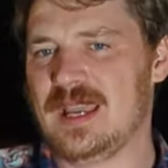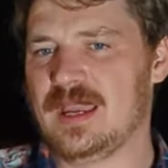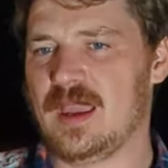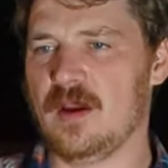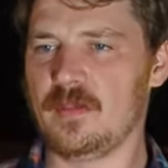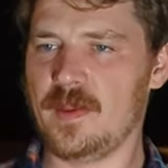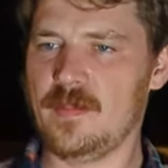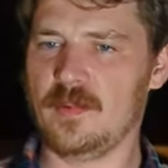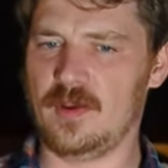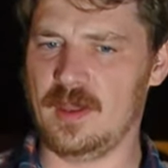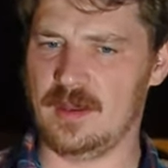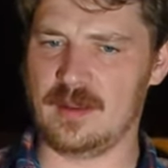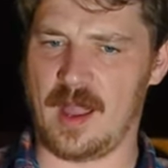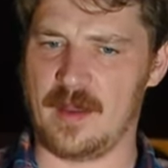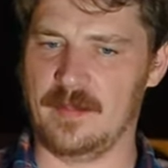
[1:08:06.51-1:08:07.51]
of people. And I
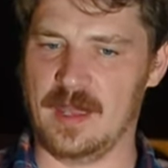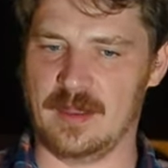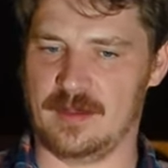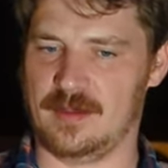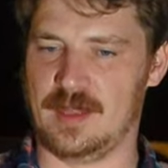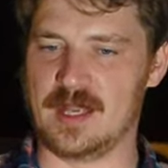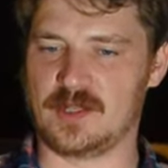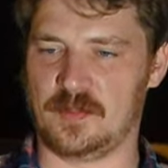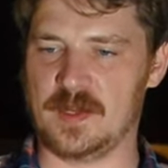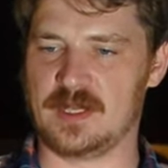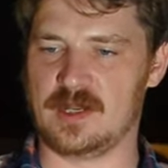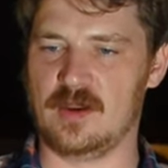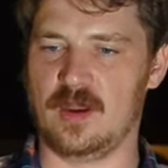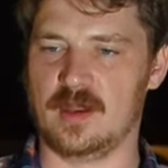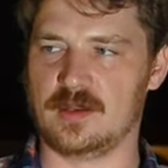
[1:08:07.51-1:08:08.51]
mean, let's be
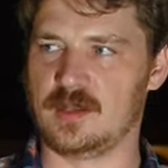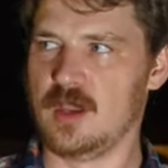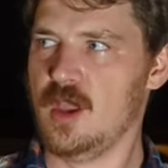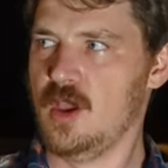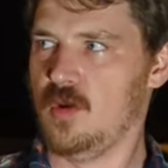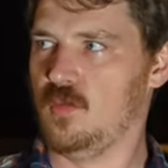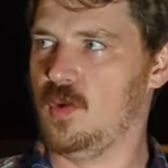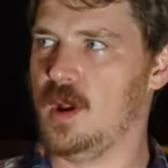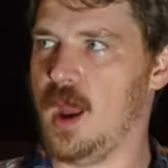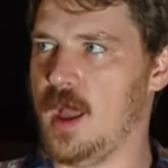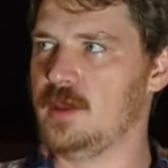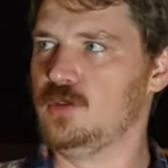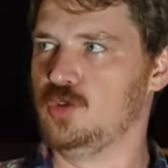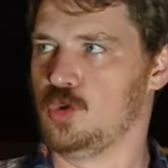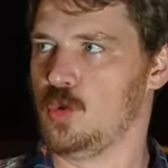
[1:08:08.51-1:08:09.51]
serious. When I
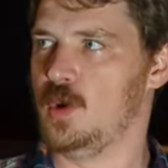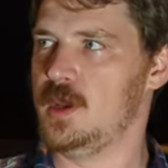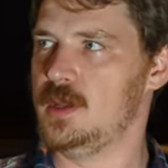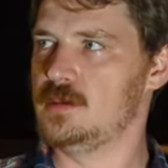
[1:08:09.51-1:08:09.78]
joined,